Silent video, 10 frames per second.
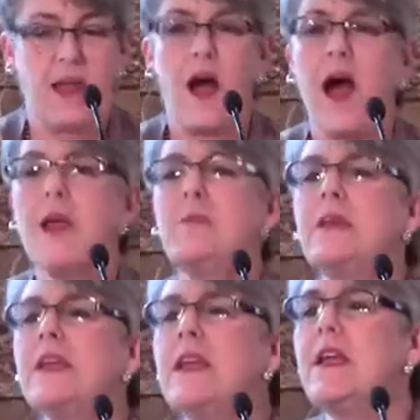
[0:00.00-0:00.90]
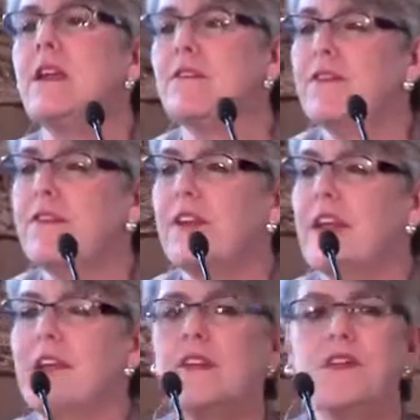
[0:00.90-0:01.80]
I believe
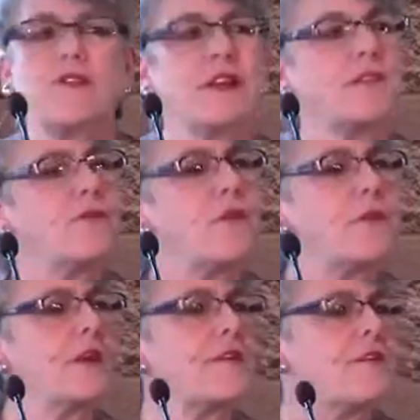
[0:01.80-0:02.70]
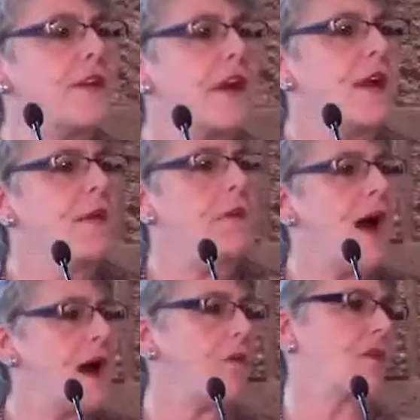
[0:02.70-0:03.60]
in the transformative
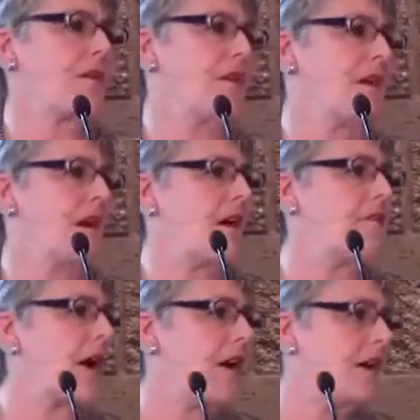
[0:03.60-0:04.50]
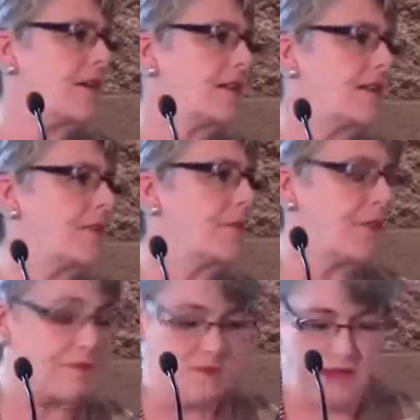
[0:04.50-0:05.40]
power of our
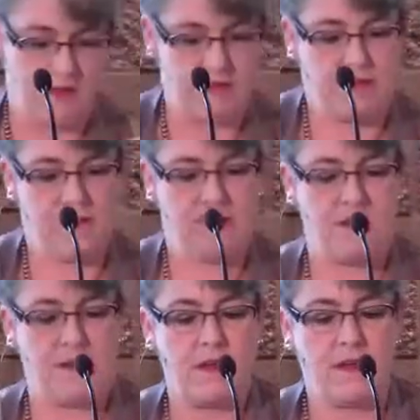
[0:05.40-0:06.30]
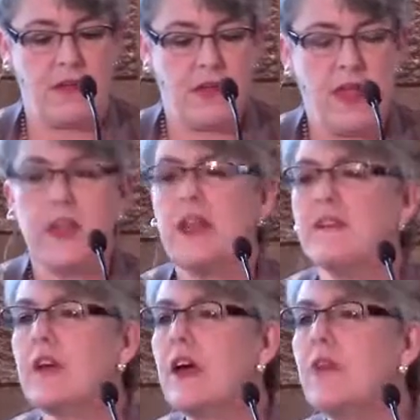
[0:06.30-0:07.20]
liberal faith. It
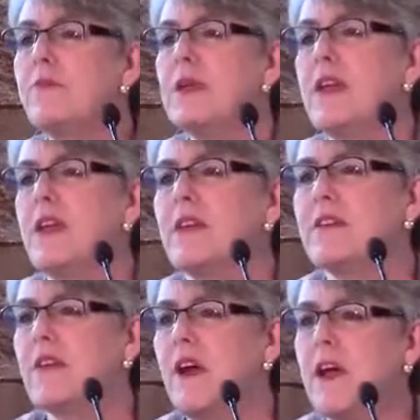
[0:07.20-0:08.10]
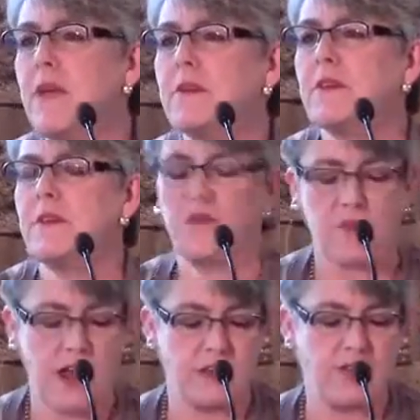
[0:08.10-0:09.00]
has held me in times of
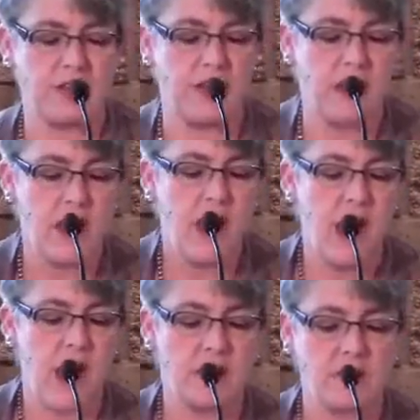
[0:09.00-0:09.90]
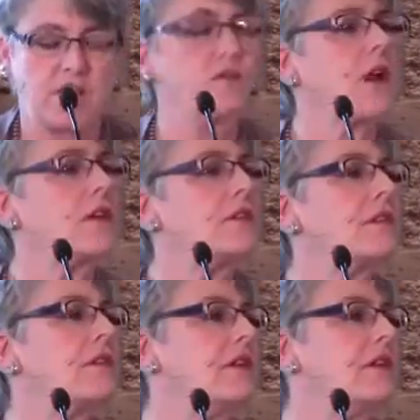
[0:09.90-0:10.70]
tragedy and struggle.